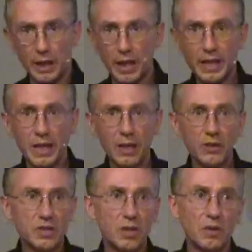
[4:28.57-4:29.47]
I can
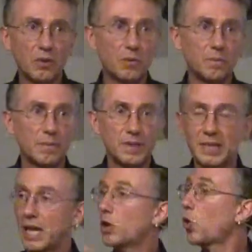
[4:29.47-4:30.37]
also
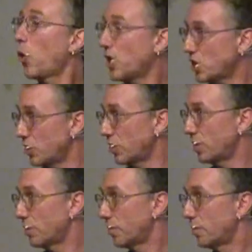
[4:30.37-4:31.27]
send a
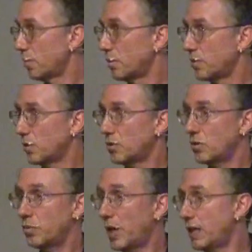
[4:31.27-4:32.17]
question
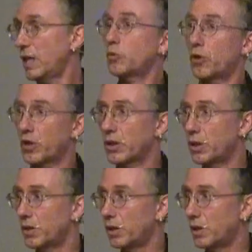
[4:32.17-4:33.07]
to my network
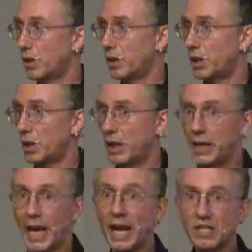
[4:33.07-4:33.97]

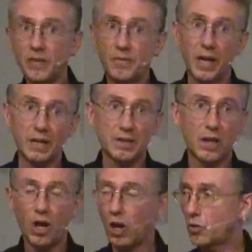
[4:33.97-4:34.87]
and activate
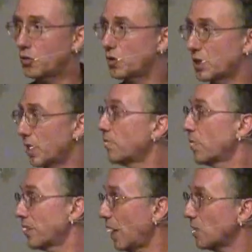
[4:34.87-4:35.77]
hundreds, if
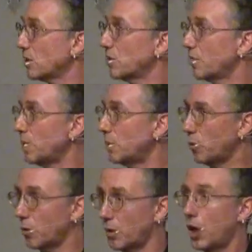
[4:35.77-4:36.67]
not thousands of
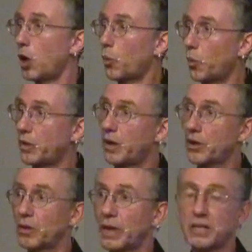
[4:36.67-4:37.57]
people with their
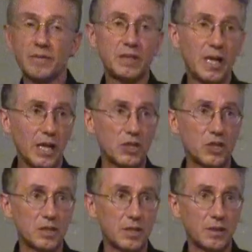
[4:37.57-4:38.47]
collective
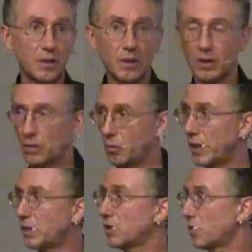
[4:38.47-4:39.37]
intelligence
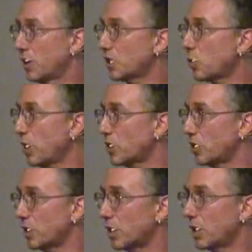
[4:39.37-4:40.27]
related to this
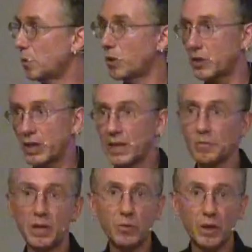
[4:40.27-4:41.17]
question. They will
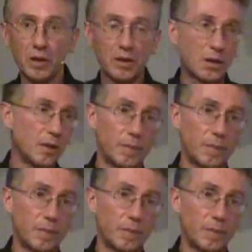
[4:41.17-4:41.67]
connect me with